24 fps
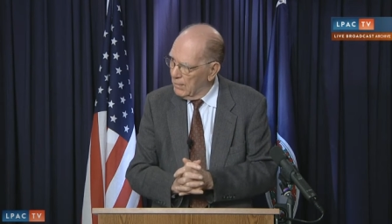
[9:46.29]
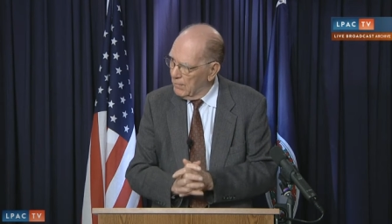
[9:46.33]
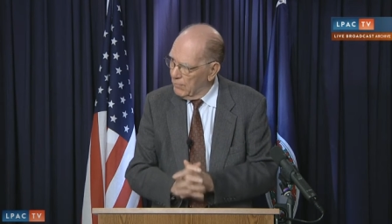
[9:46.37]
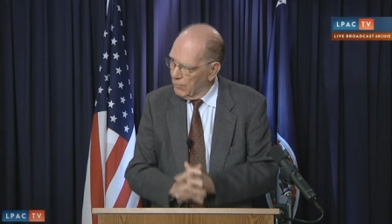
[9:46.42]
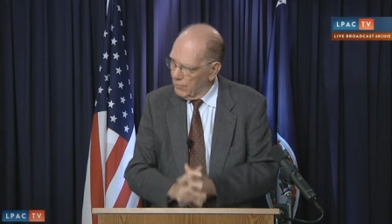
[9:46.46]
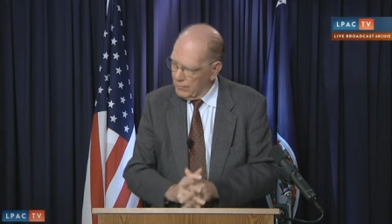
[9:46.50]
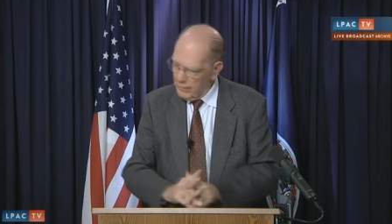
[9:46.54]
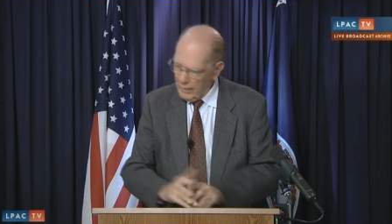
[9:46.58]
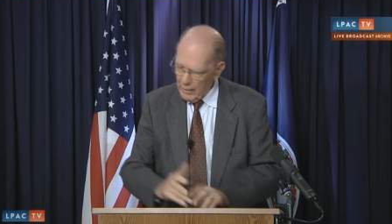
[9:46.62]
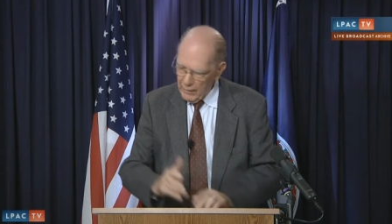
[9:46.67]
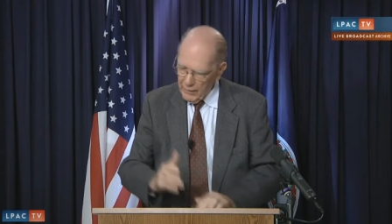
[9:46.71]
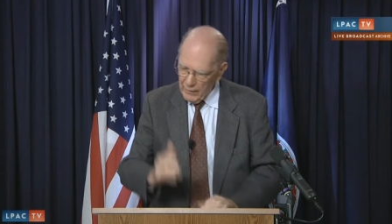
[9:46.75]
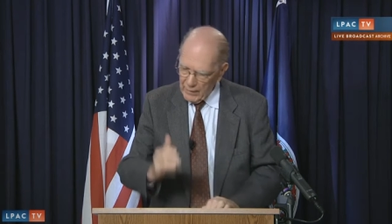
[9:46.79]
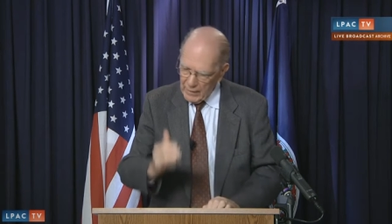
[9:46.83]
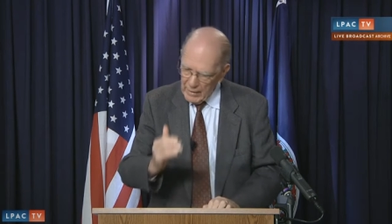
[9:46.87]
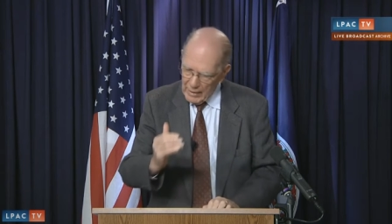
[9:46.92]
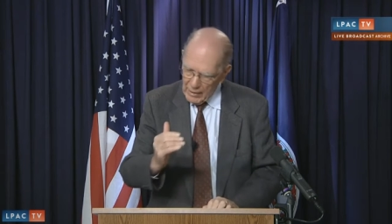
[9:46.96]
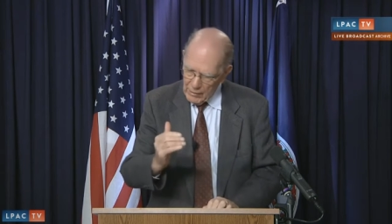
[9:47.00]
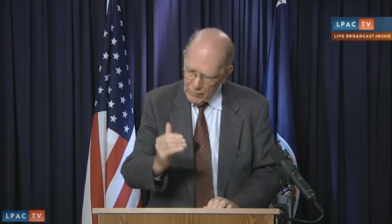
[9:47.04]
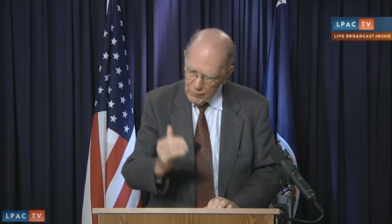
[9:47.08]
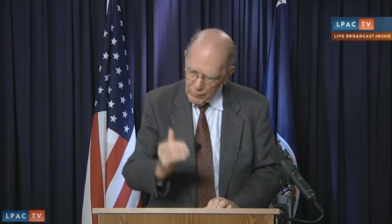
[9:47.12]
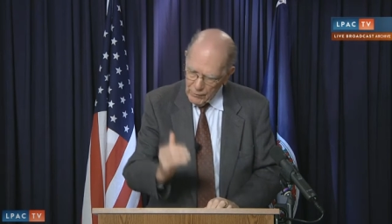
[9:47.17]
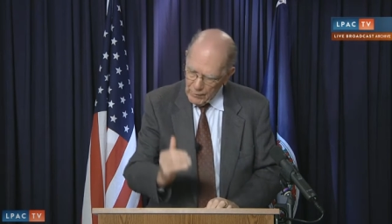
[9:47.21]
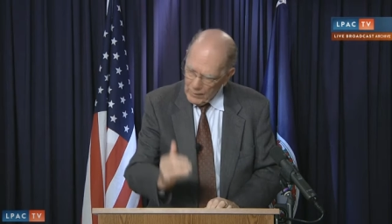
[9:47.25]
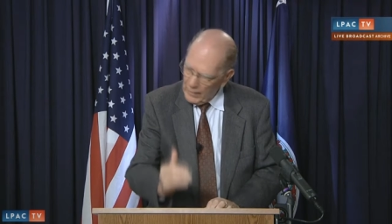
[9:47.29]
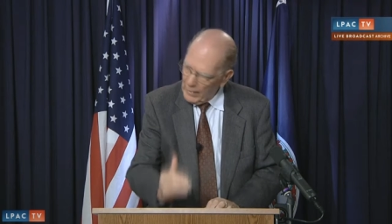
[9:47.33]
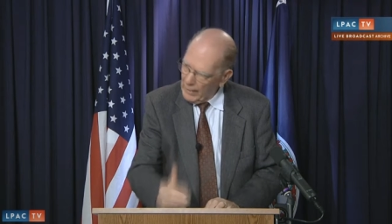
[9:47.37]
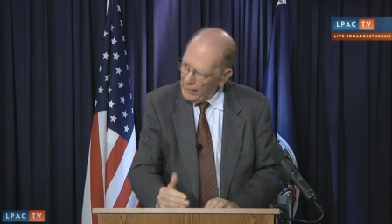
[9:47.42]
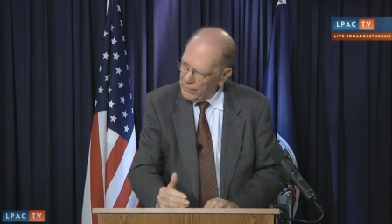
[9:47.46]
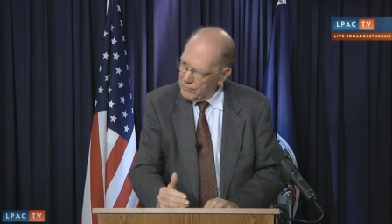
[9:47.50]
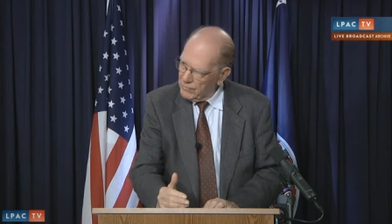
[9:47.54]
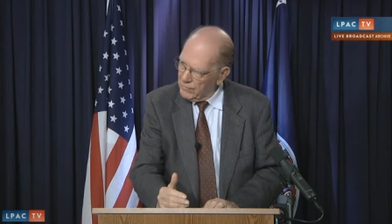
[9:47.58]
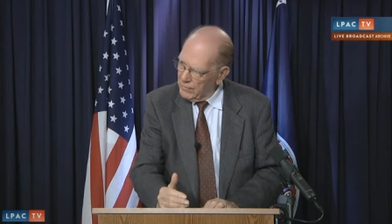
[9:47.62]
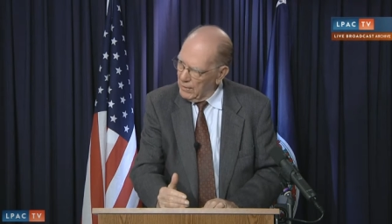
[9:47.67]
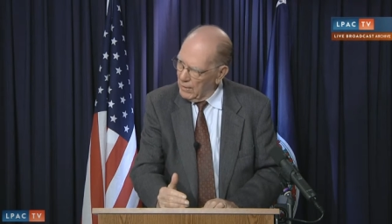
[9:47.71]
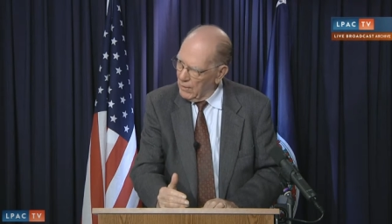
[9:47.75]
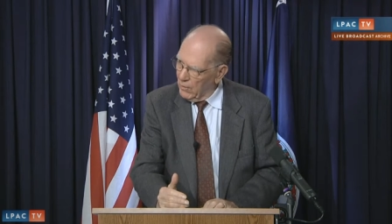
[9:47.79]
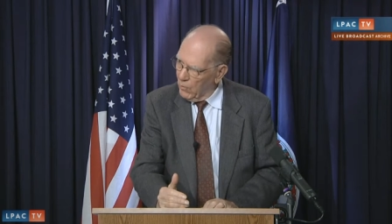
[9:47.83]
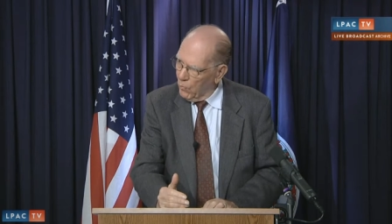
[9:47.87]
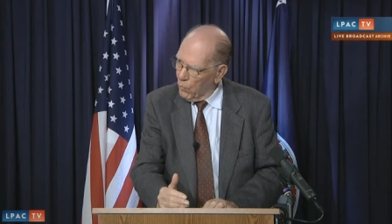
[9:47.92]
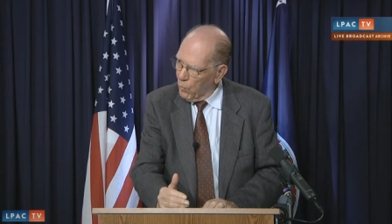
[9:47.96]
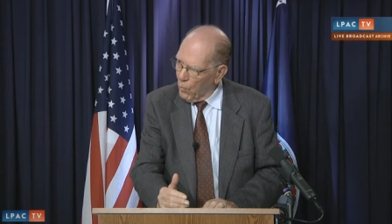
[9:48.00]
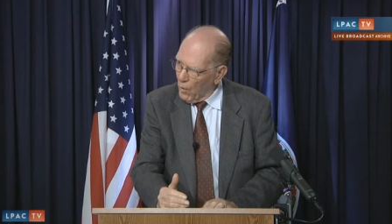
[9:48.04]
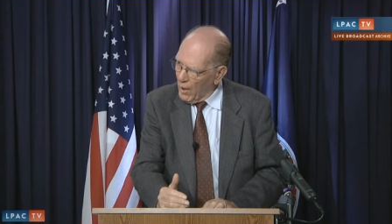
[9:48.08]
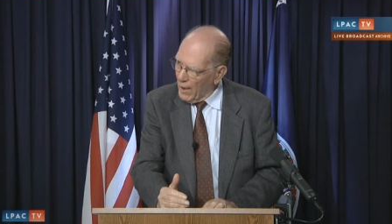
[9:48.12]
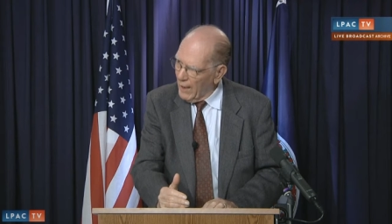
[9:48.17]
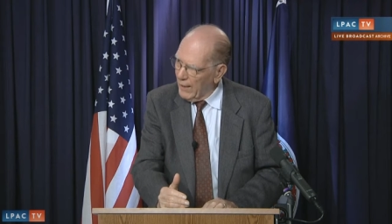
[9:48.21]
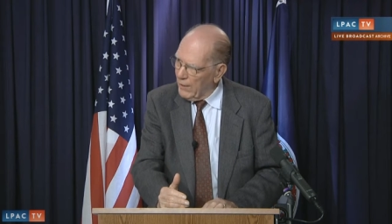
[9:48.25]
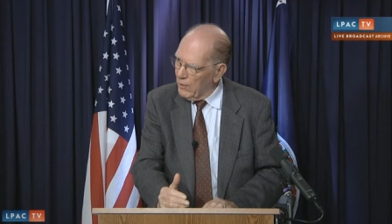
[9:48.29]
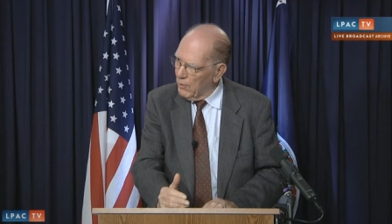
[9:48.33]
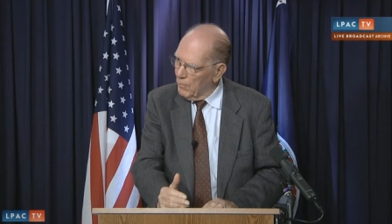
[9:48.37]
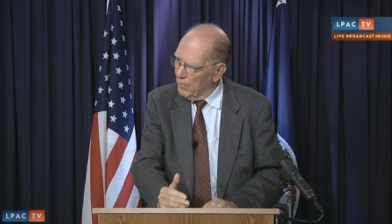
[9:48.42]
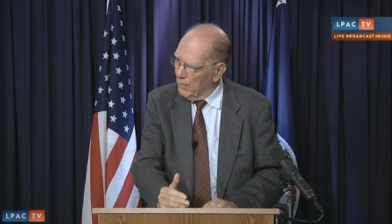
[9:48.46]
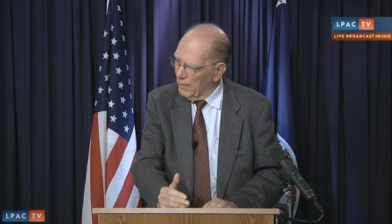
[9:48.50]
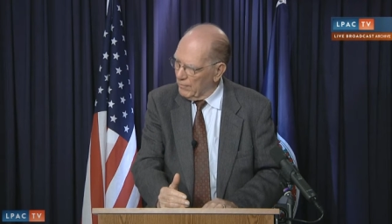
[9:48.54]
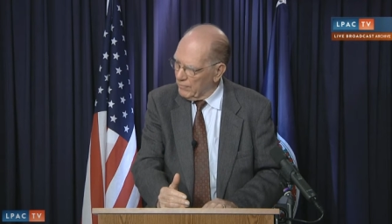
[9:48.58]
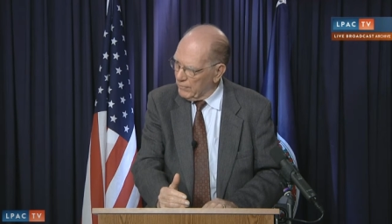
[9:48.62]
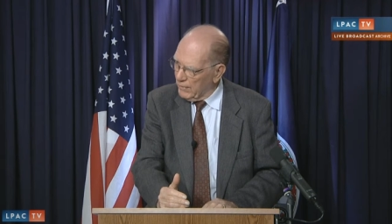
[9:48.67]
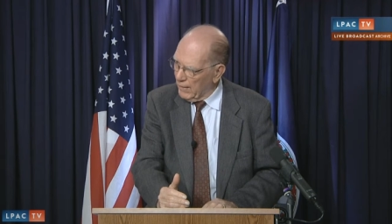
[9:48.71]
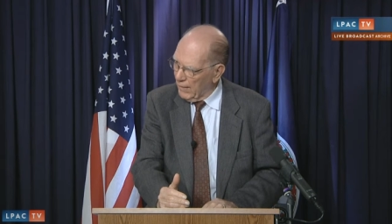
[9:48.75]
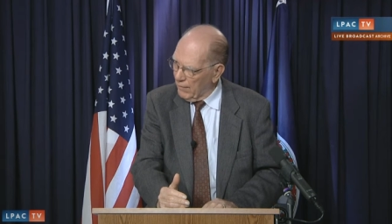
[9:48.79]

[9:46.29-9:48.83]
for Glass-Steagall, why you must